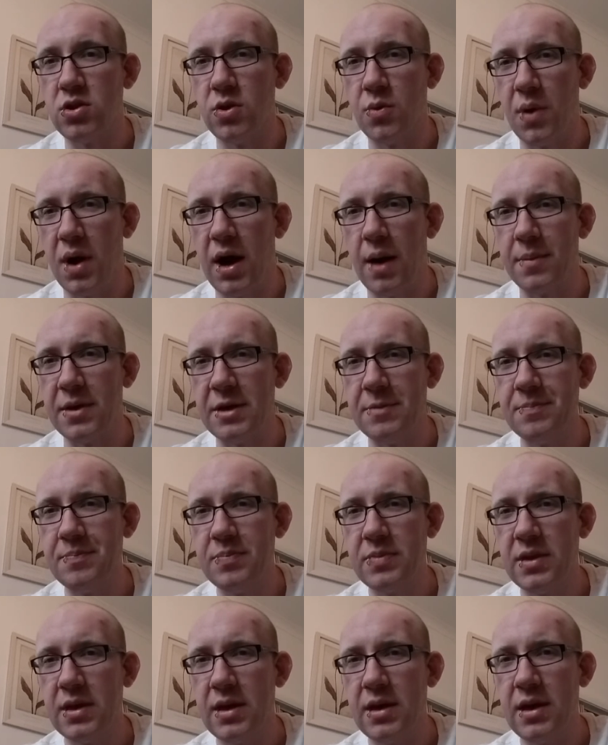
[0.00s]
new army
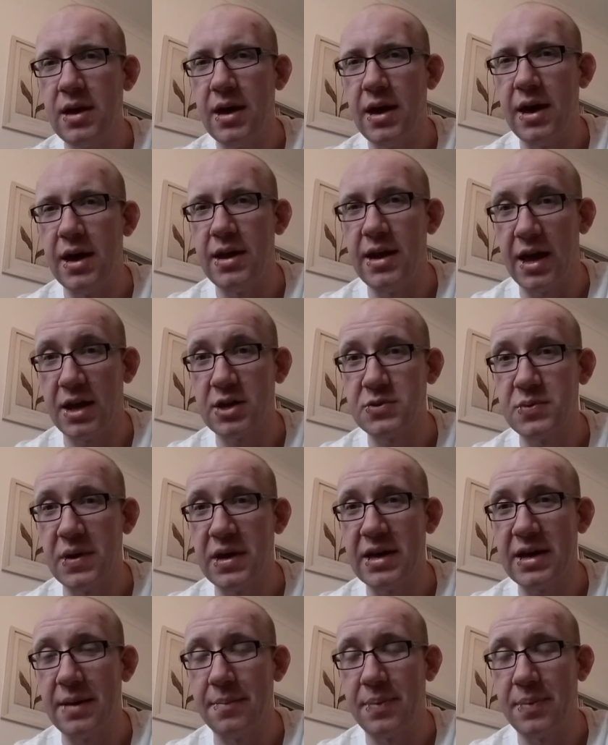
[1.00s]
next week.